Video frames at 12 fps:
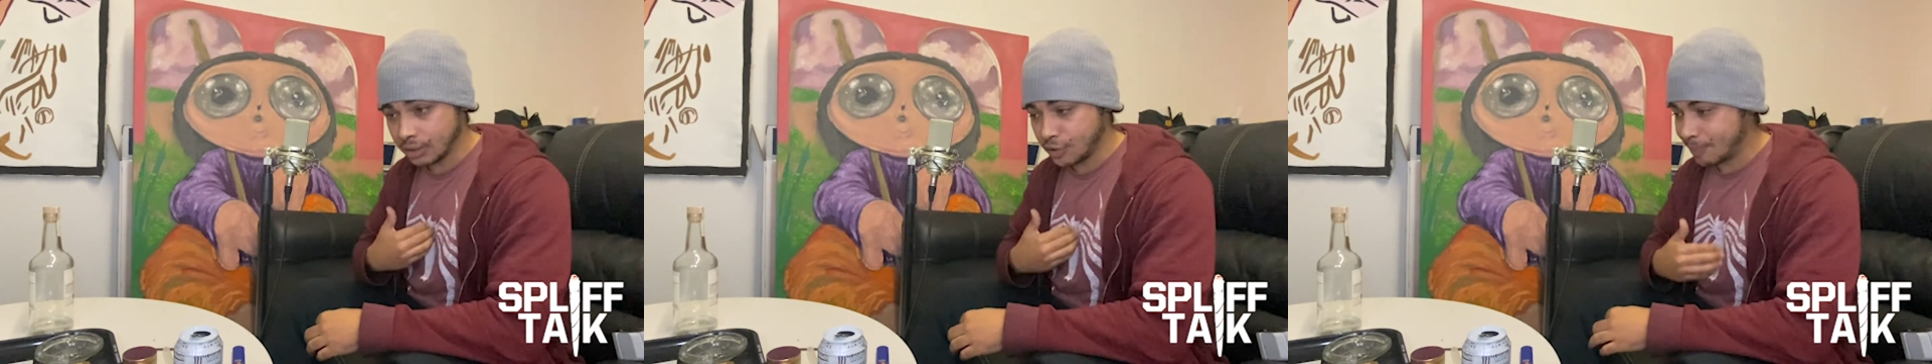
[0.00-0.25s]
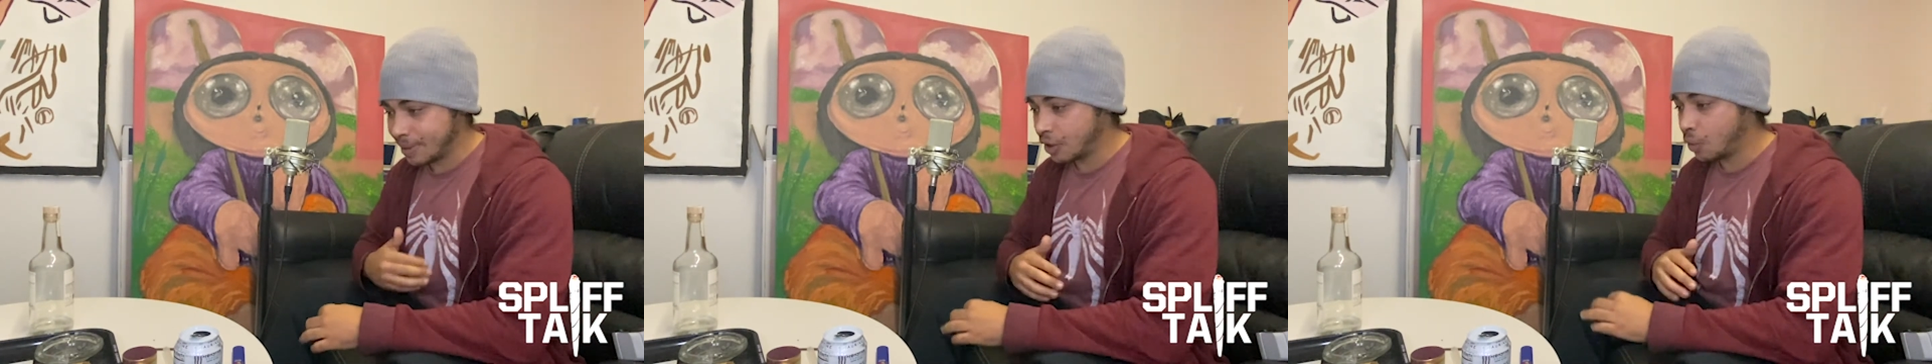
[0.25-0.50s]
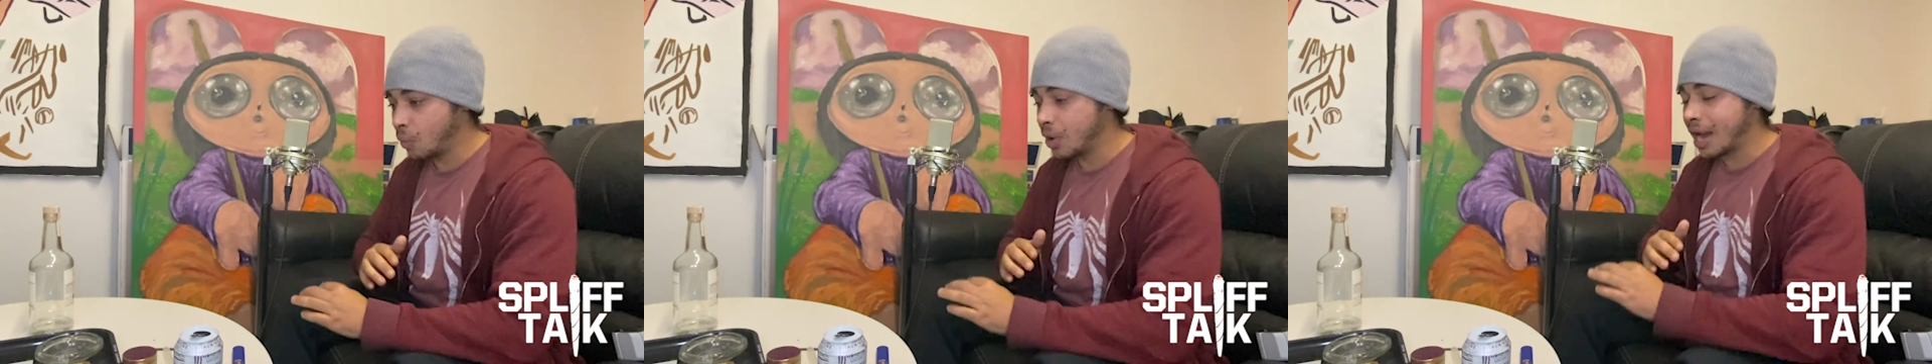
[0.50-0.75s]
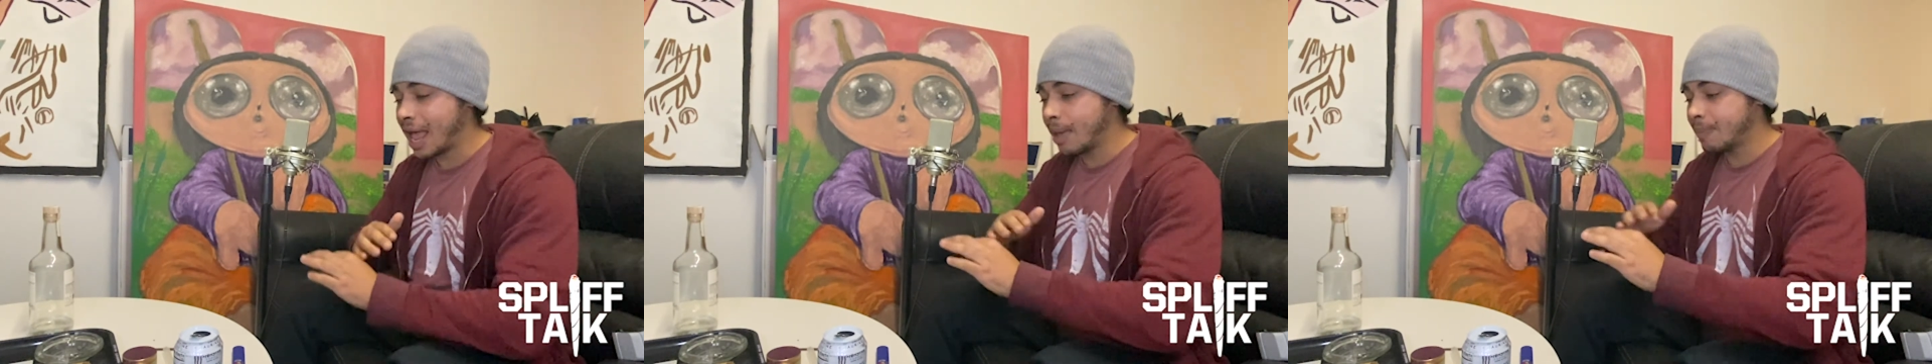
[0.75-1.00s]
No matter
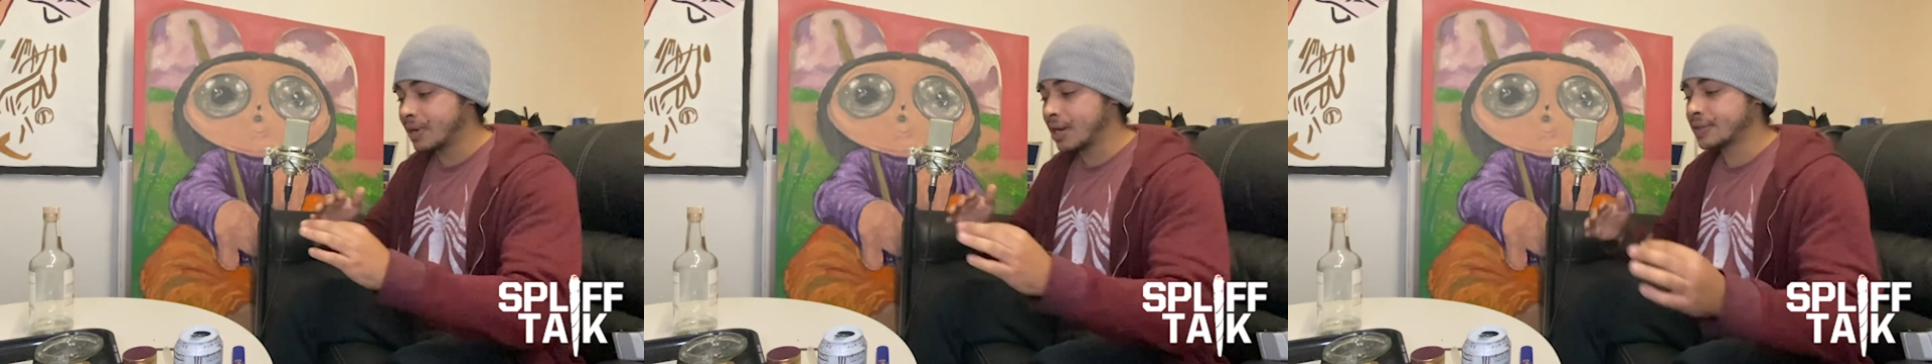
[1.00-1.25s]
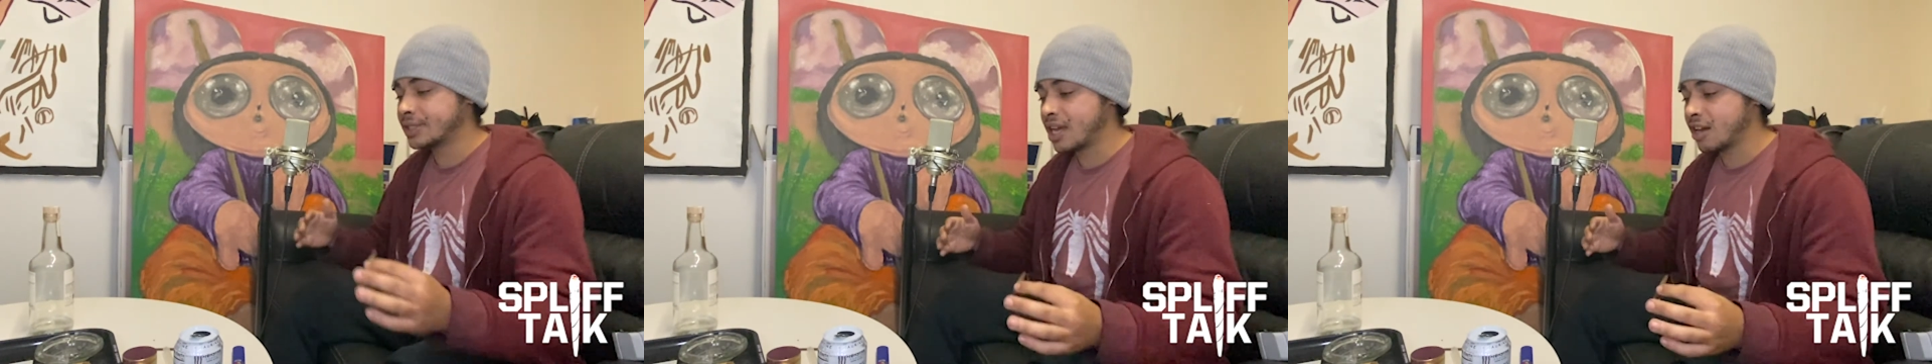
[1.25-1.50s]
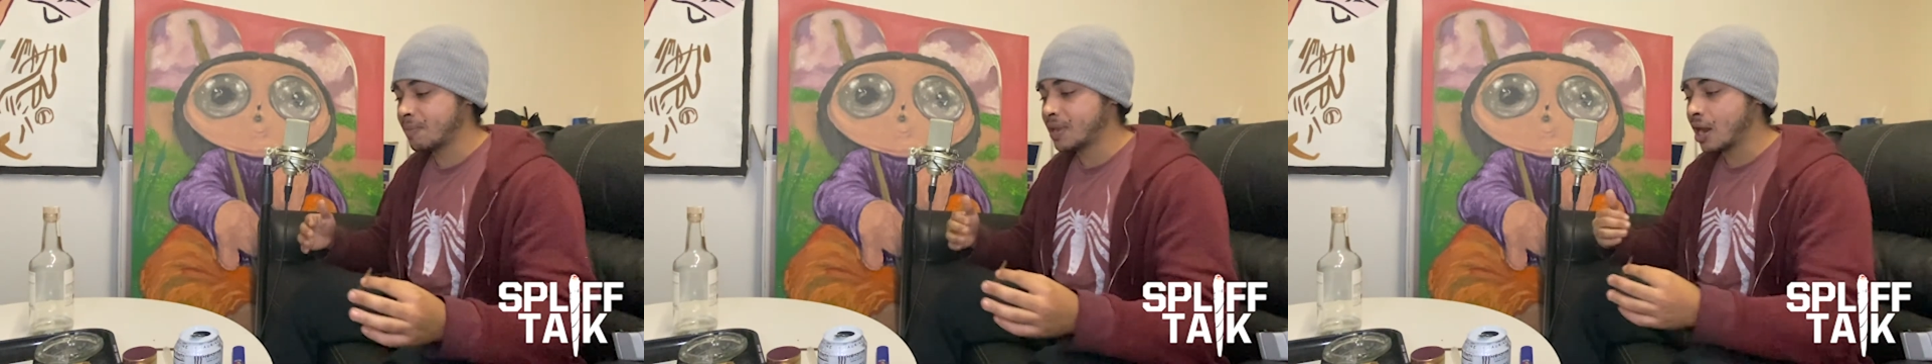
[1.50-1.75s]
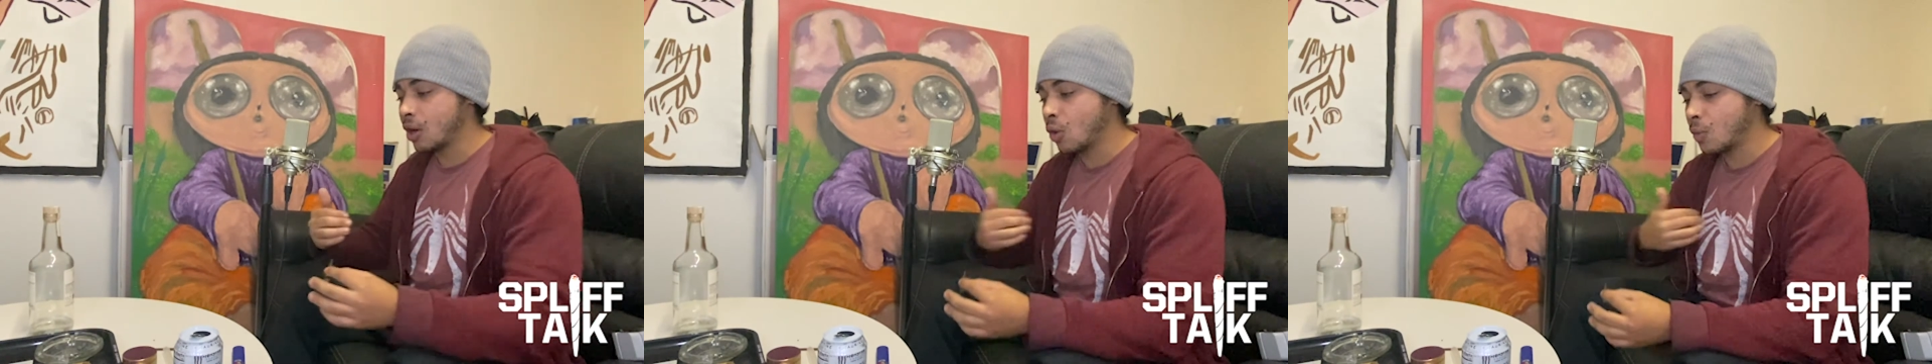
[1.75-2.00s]
what happened outside of me,
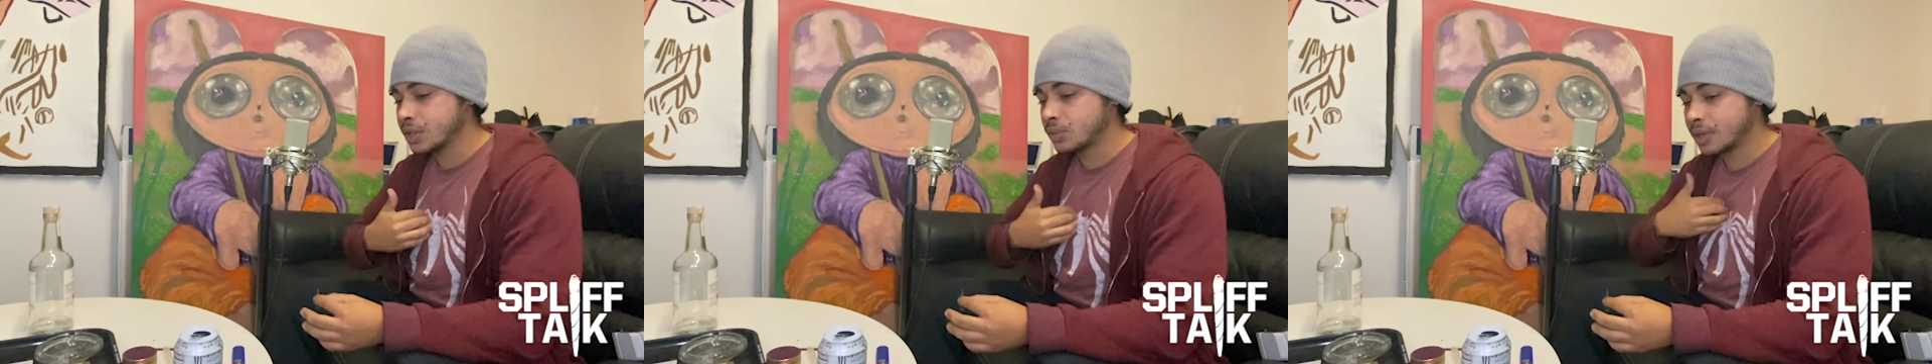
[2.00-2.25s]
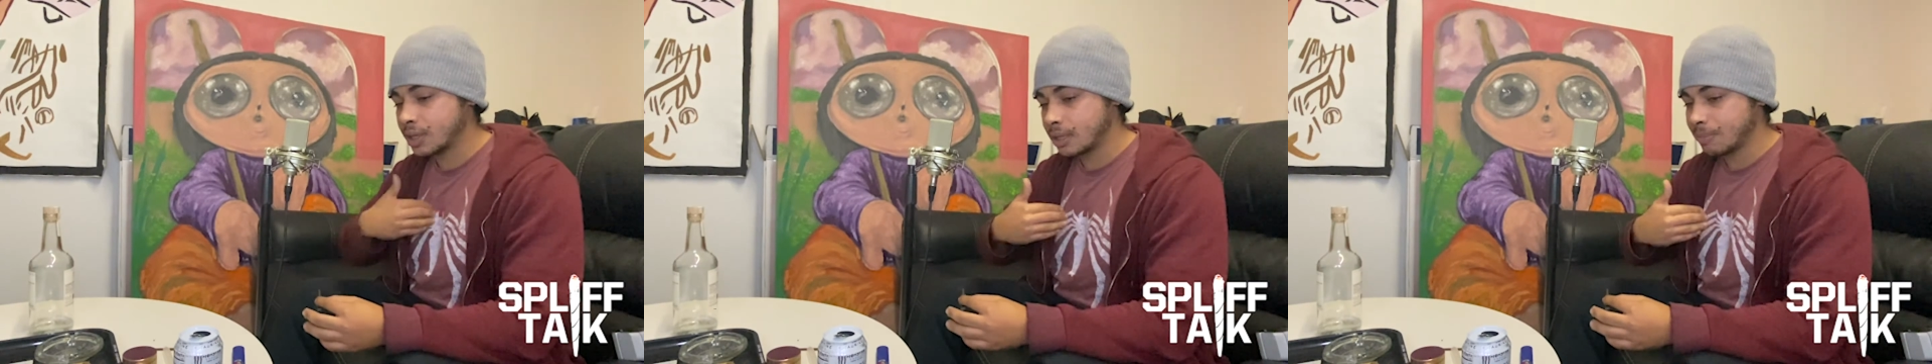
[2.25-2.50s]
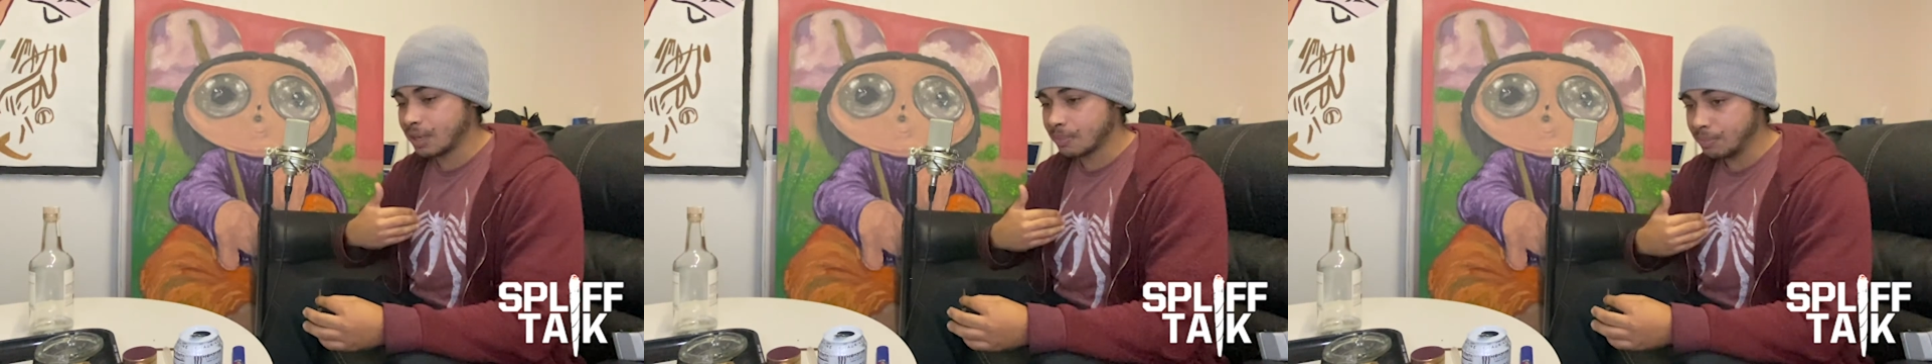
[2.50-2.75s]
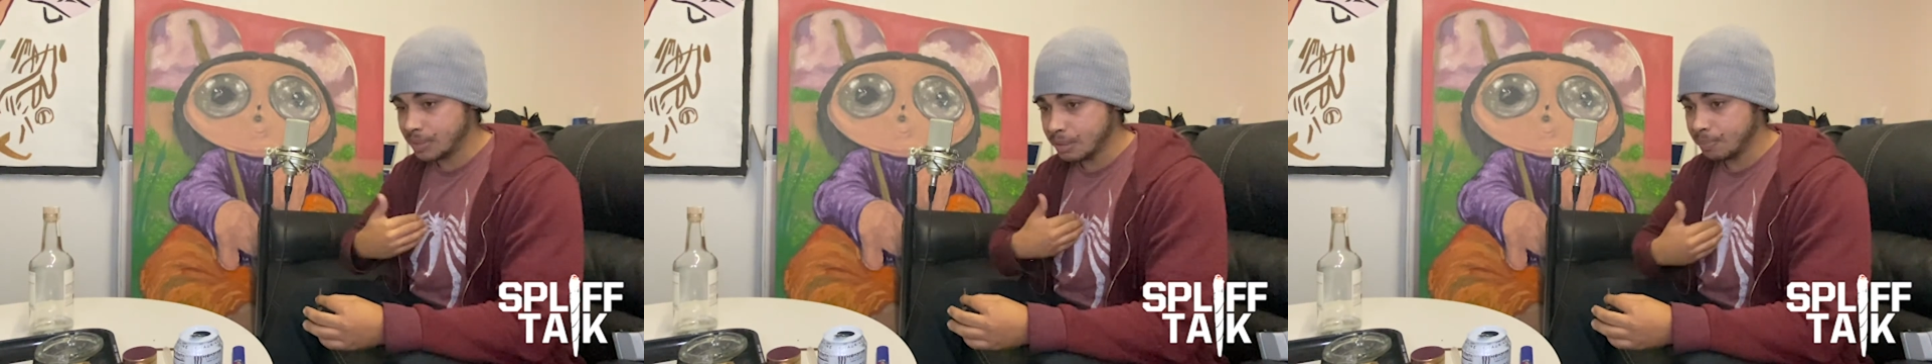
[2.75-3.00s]
I always wanted to
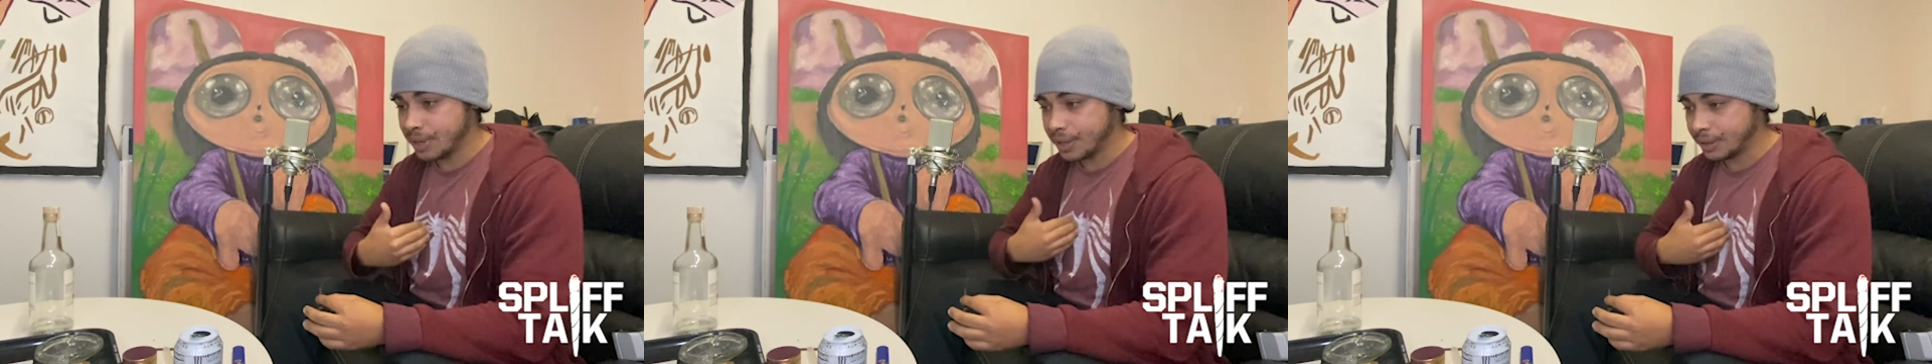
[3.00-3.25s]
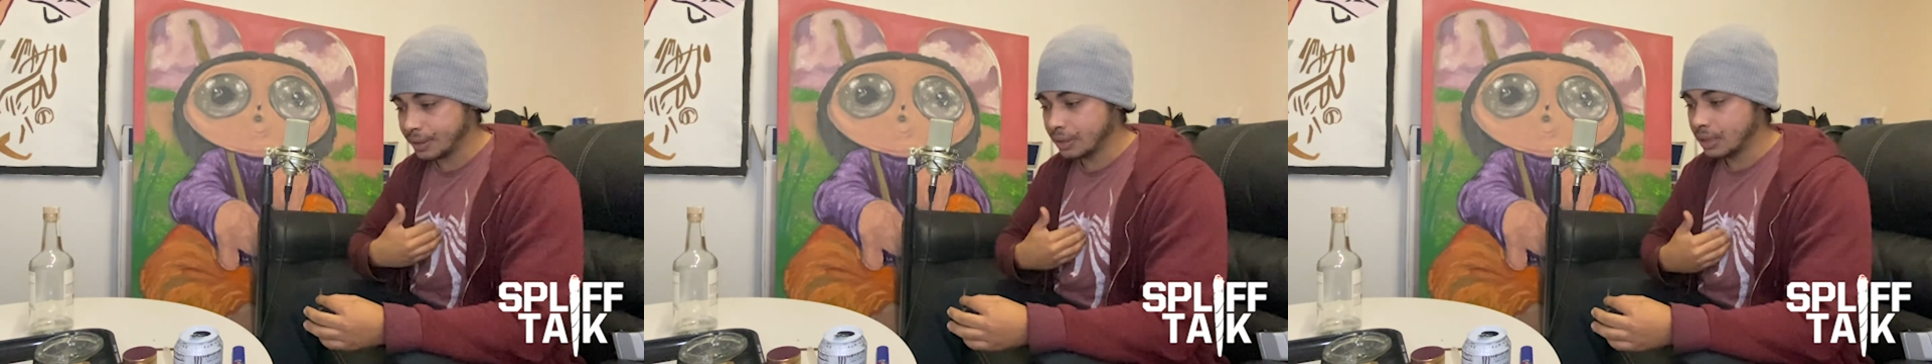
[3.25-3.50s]
make me better.